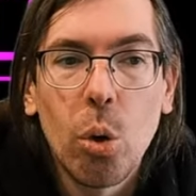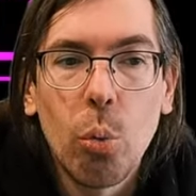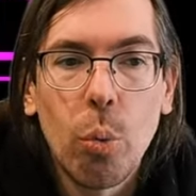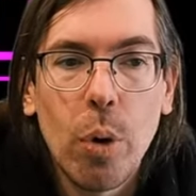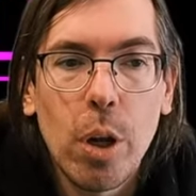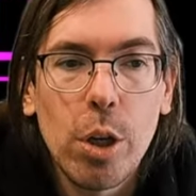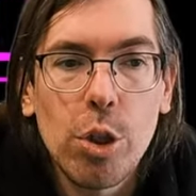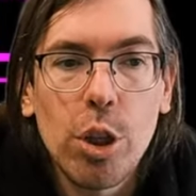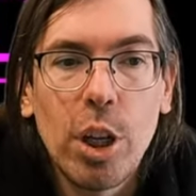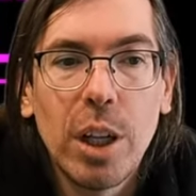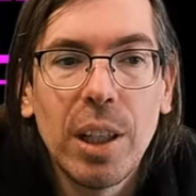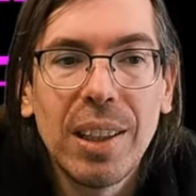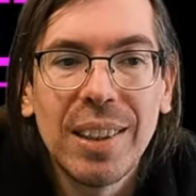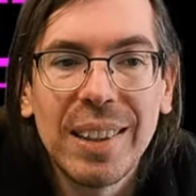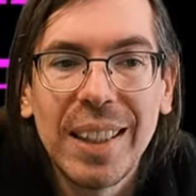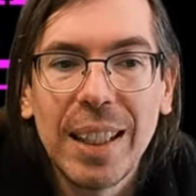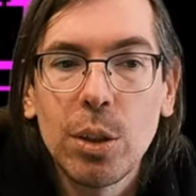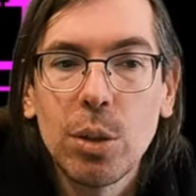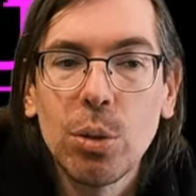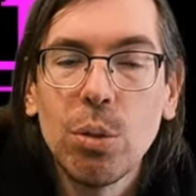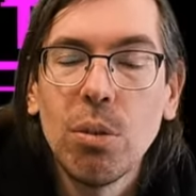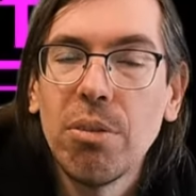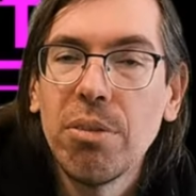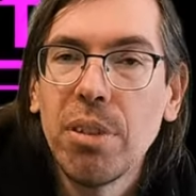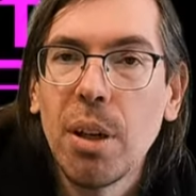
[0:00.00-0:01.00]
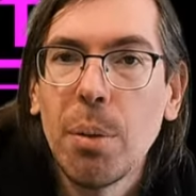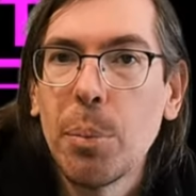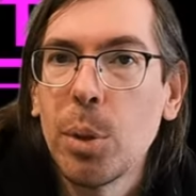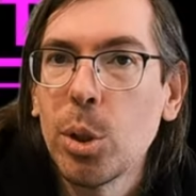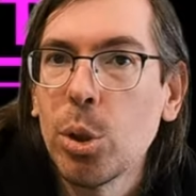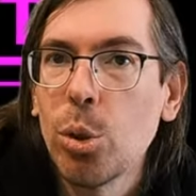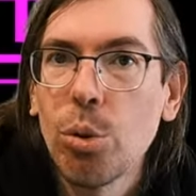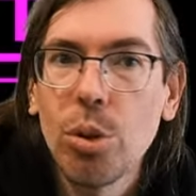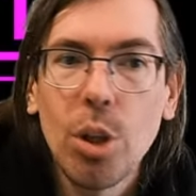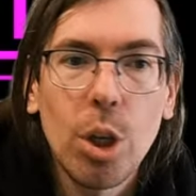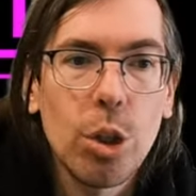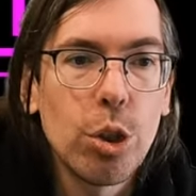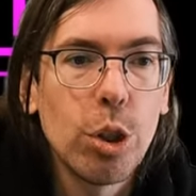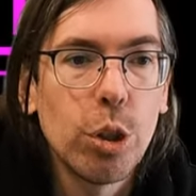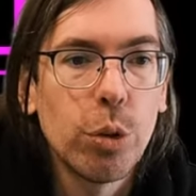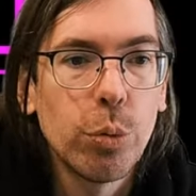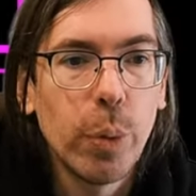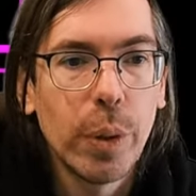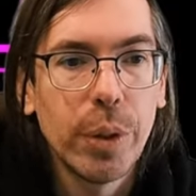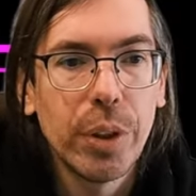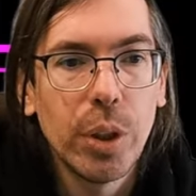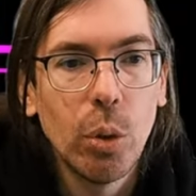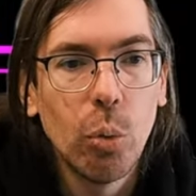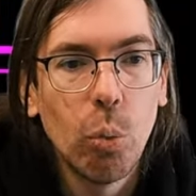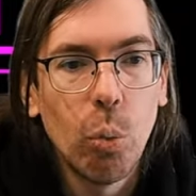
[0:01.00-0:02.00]
Russia in late November
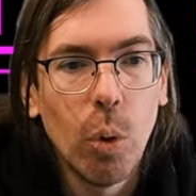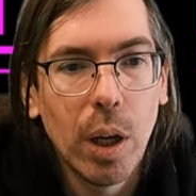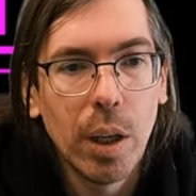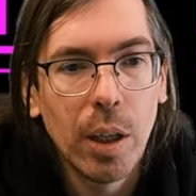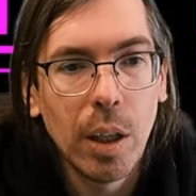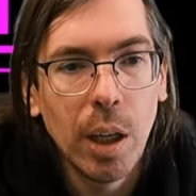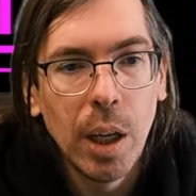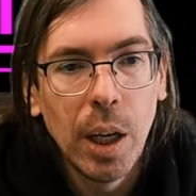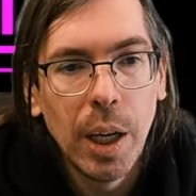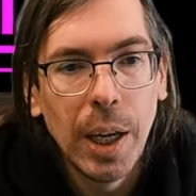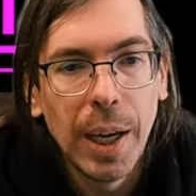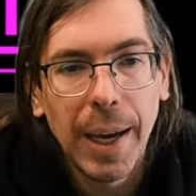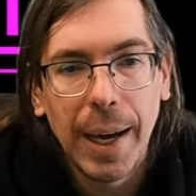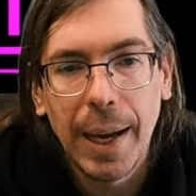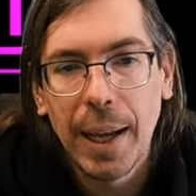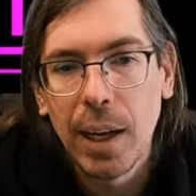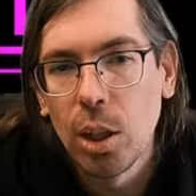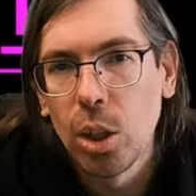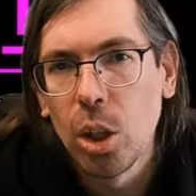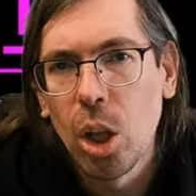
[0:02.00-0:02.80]
2021. Had a